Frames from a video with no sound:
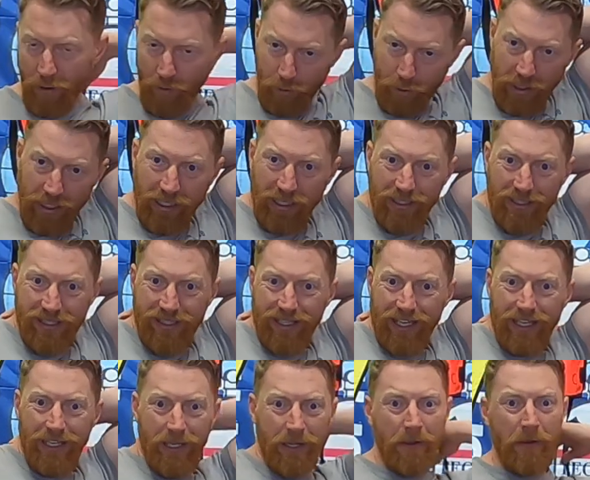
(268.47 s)
but you can
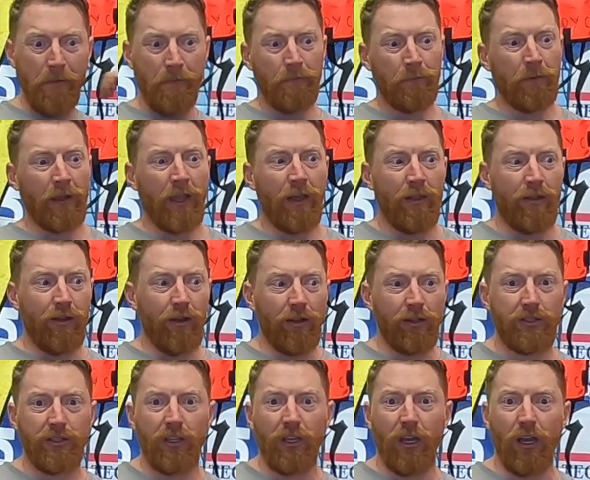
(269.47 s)
see
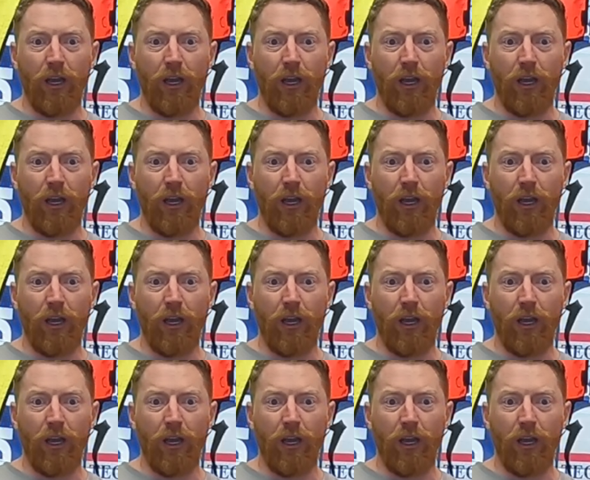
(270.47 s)
that